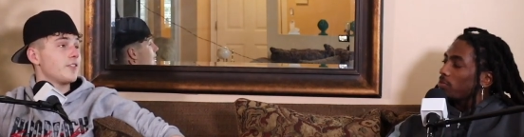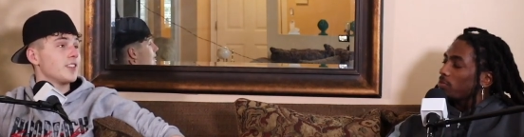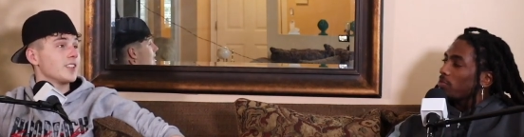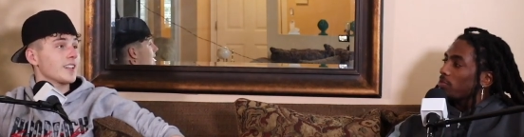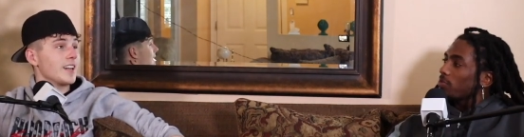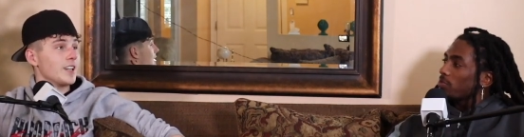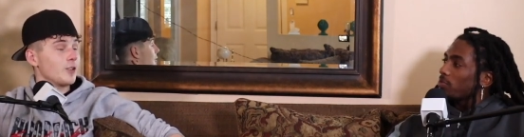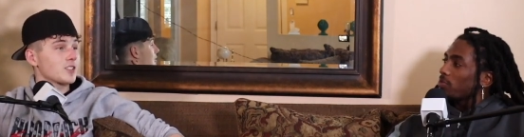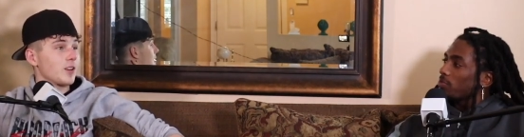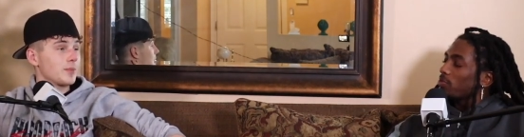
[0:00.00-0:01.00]
Speaker 1: I feel like I
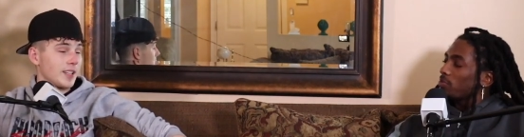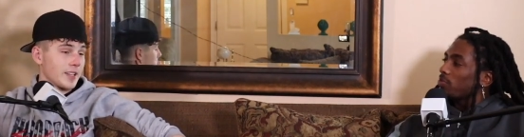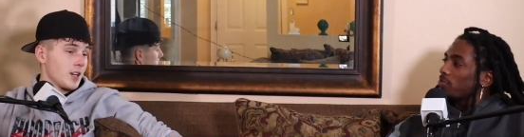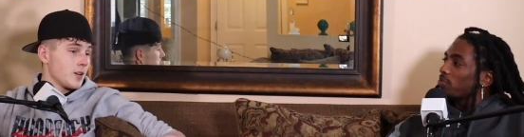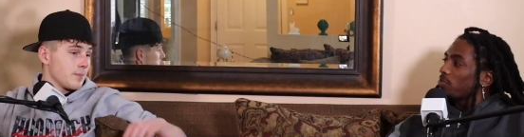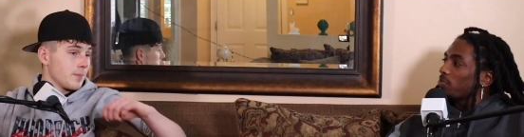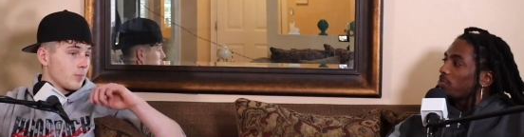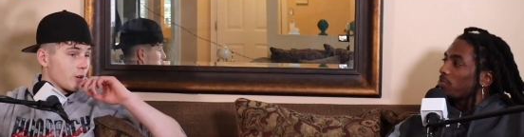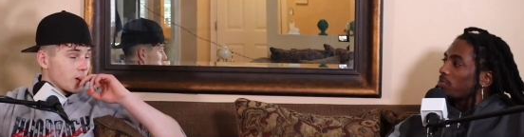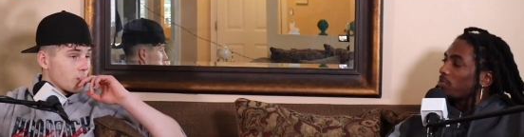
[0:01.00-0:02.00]
know. So I'll be like,
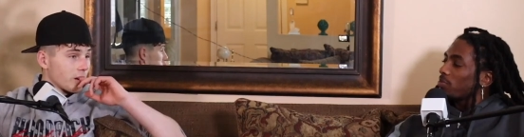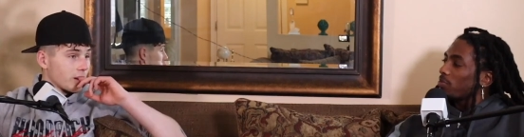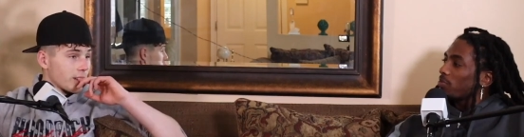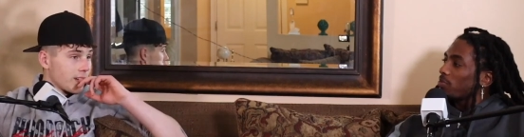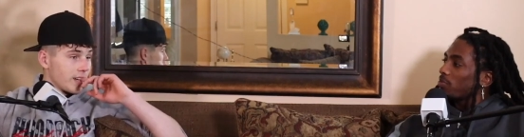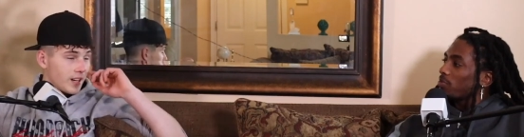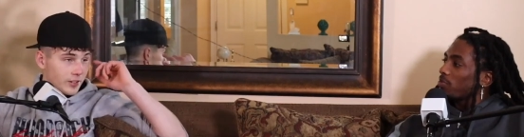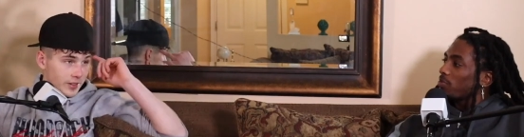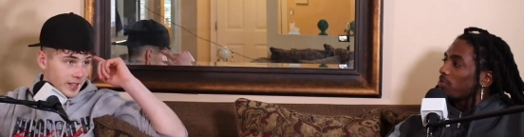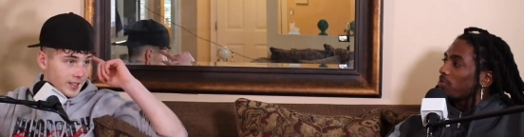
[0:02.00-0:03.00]
hmm, where do you work? And I'll
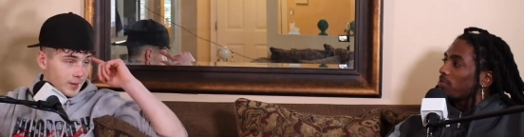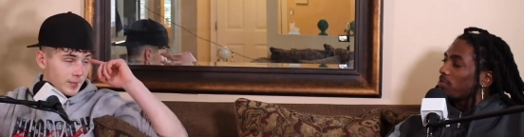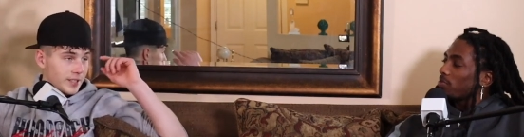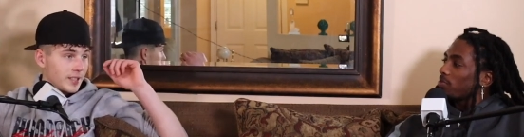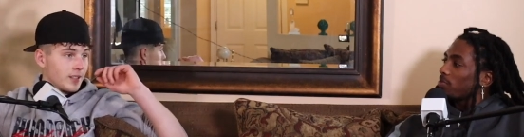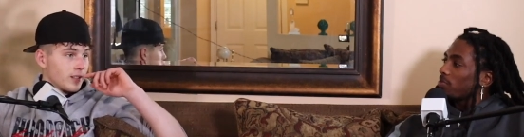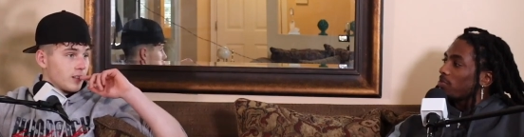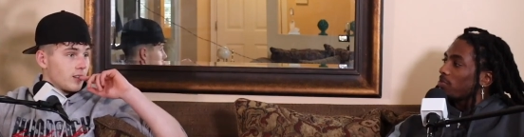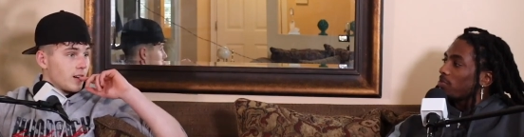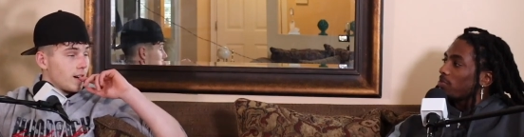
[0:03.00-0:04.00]
think, I'm like,
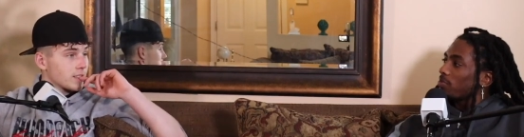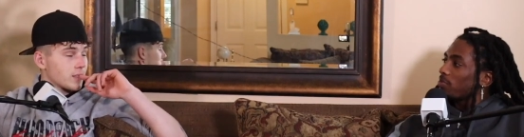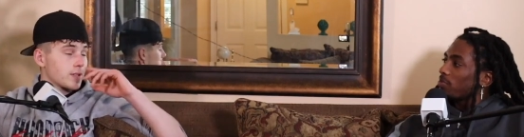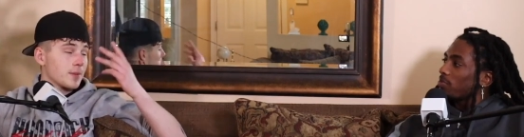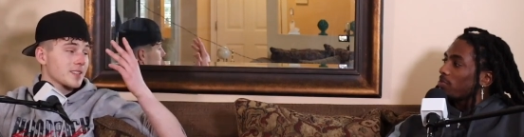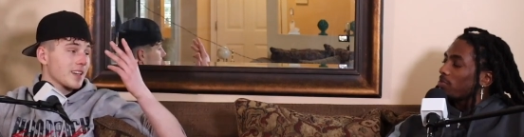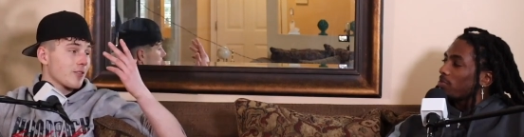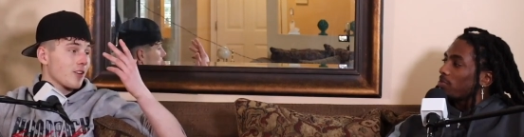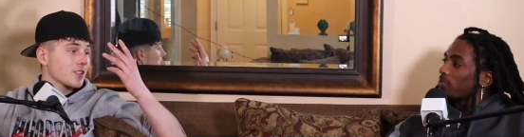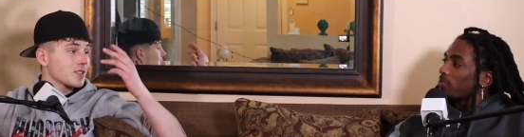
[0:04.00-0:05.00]
Oh, sometimes I get it
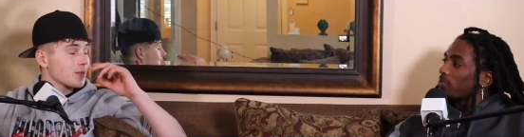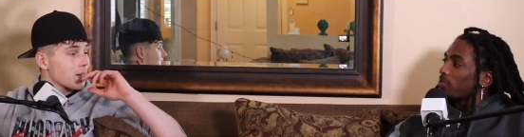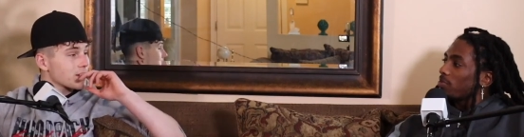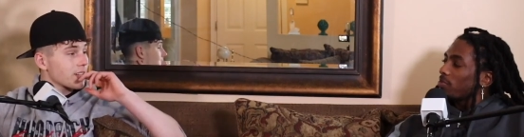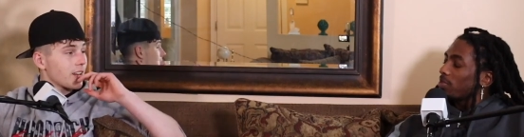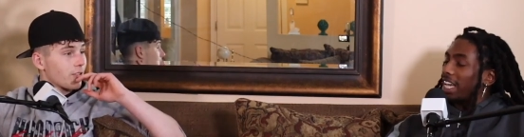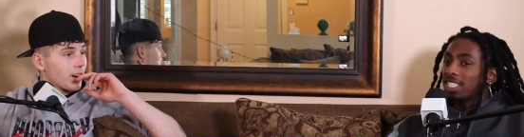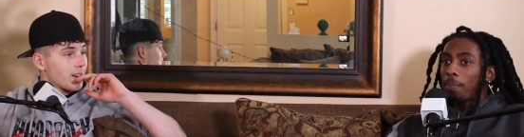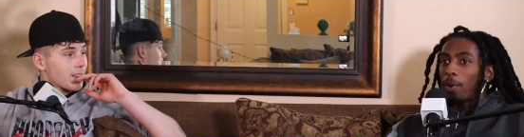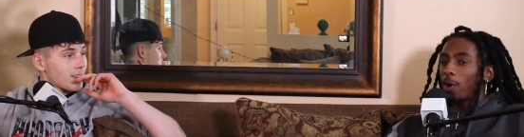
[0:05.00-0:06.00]
wrong. Sometimes I get That's
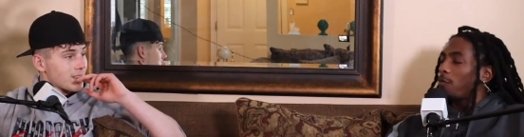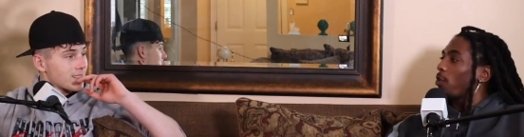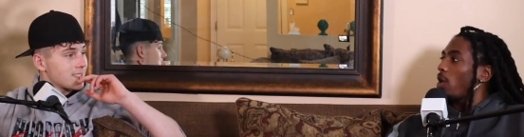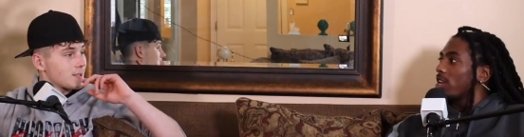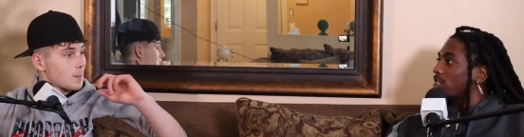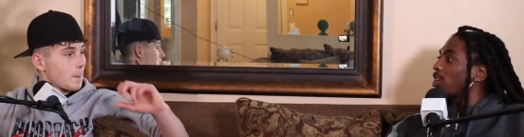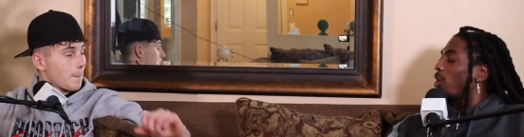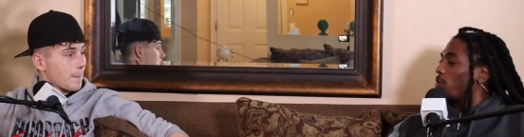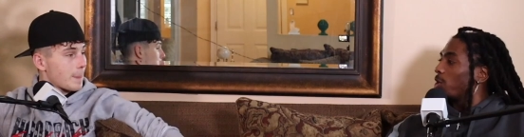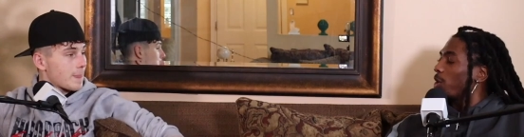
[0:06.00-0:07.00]
it. right.
Speaker 2: perfect way to
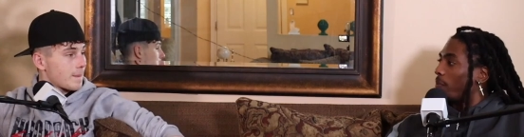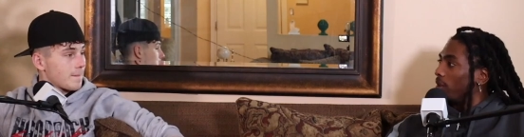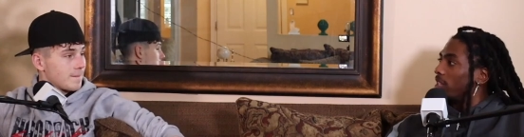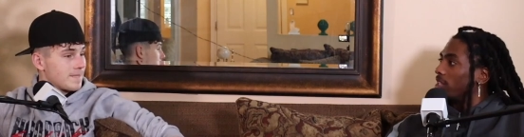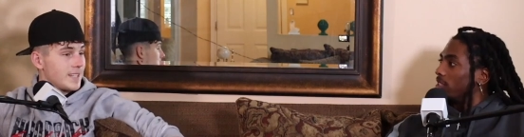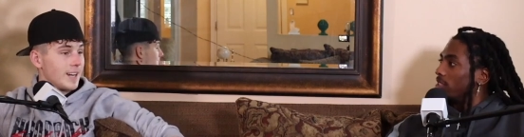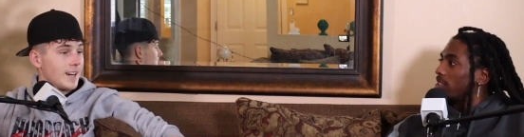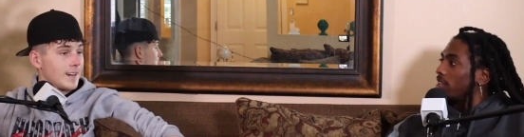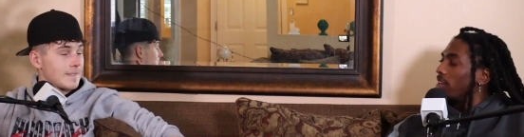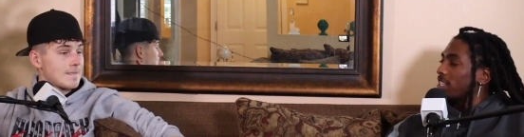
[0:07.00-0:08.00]
start with your abilities.
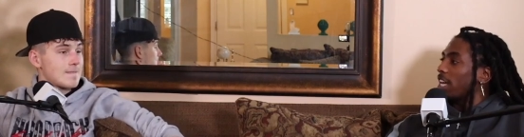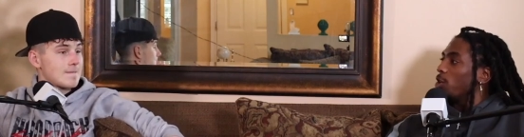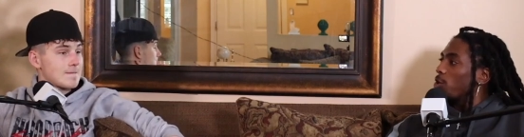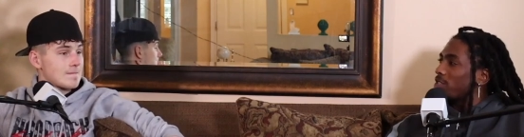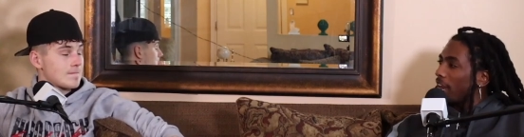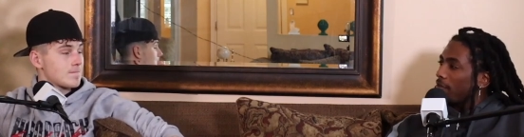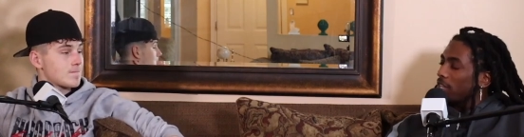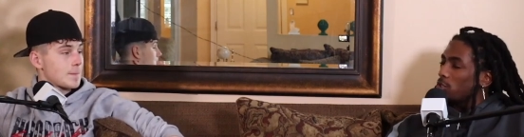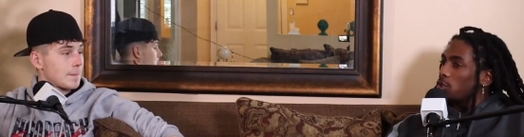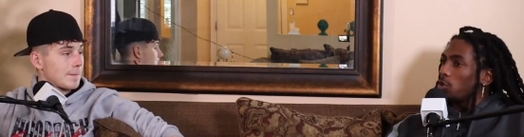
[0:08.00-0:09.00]
Yeah, because I know you're diving
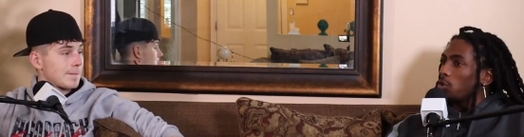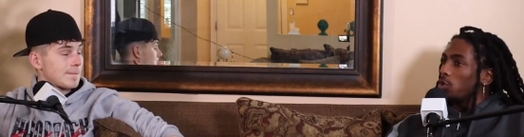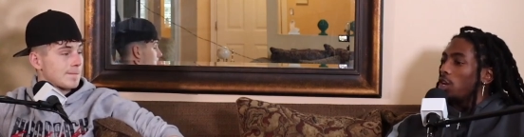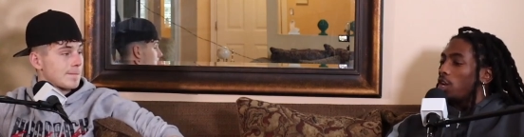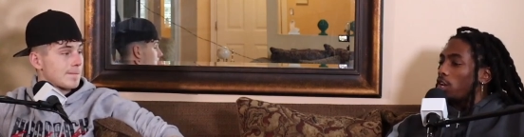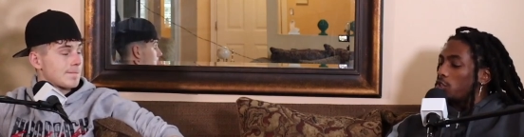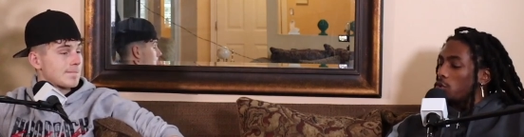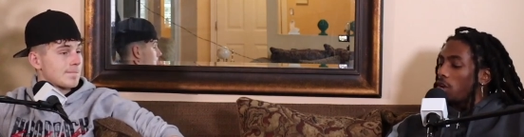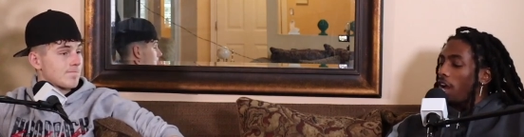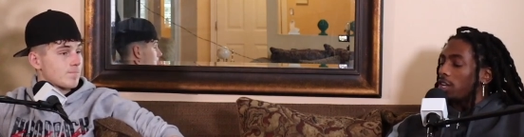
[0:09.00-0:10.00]
into because you
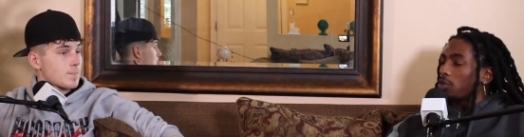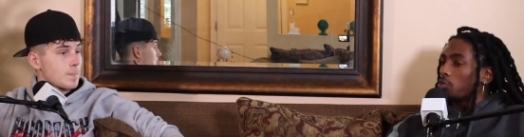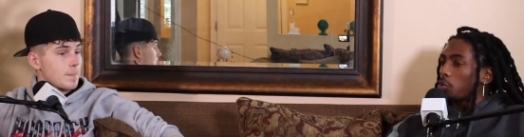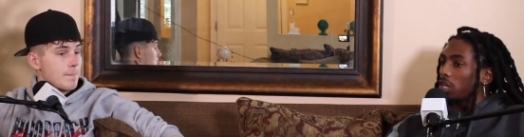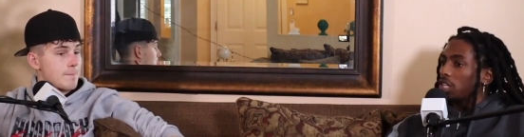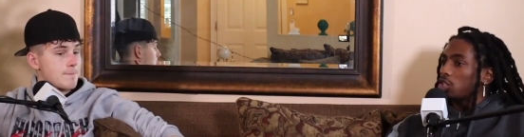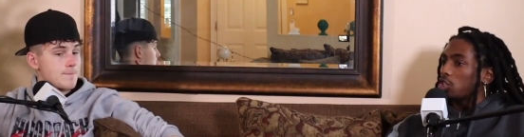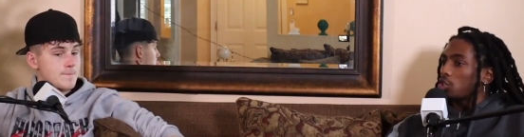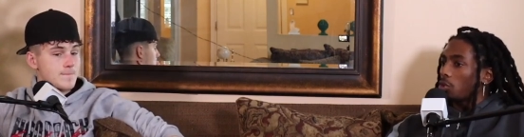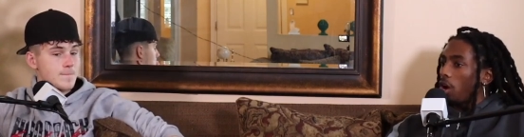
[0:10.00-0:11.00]
got really
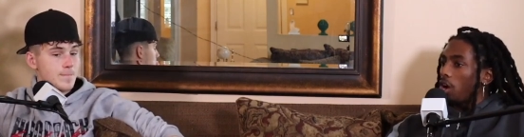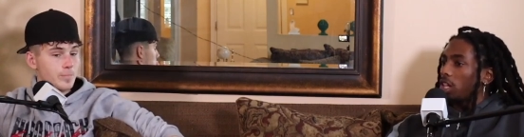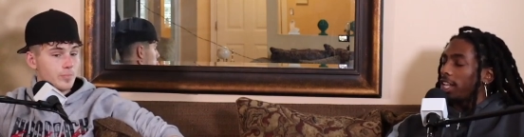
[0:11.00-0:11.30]
strong